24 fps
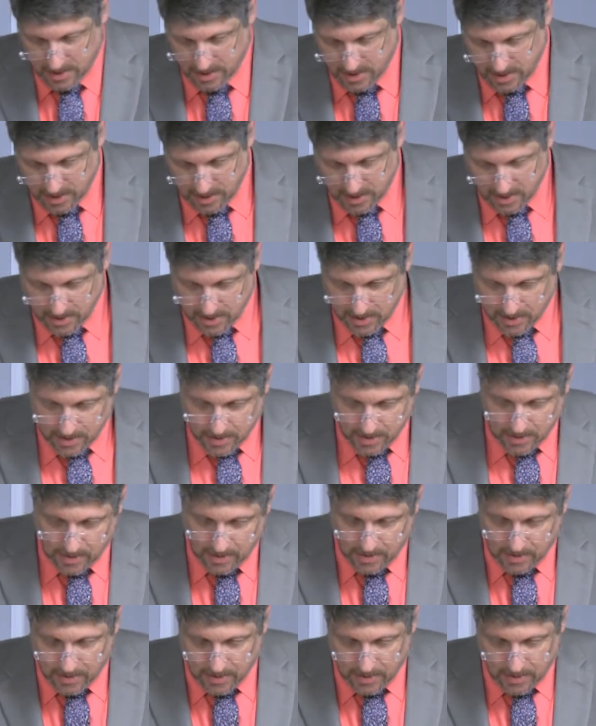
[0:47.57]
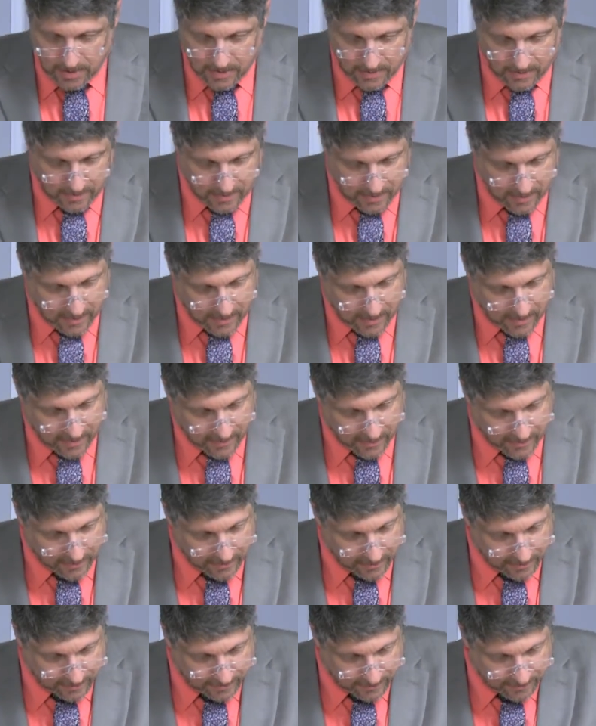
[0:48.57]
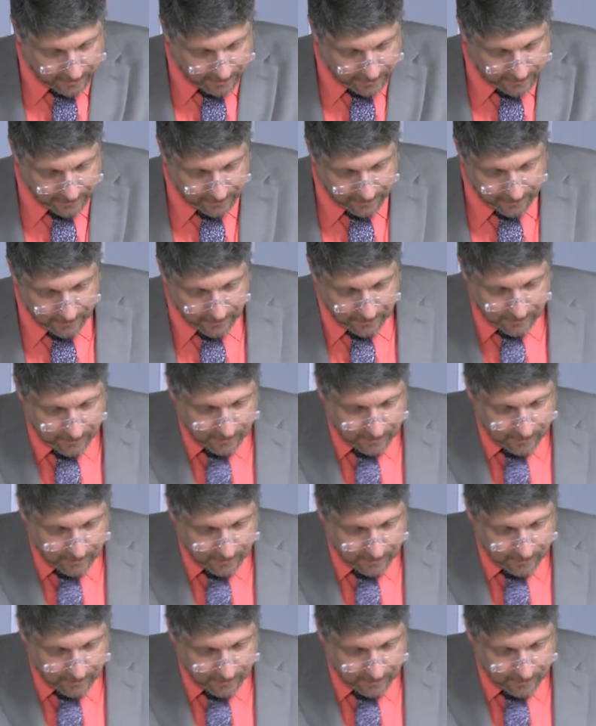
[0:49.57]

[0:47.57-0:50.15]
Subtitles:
Nothing is said.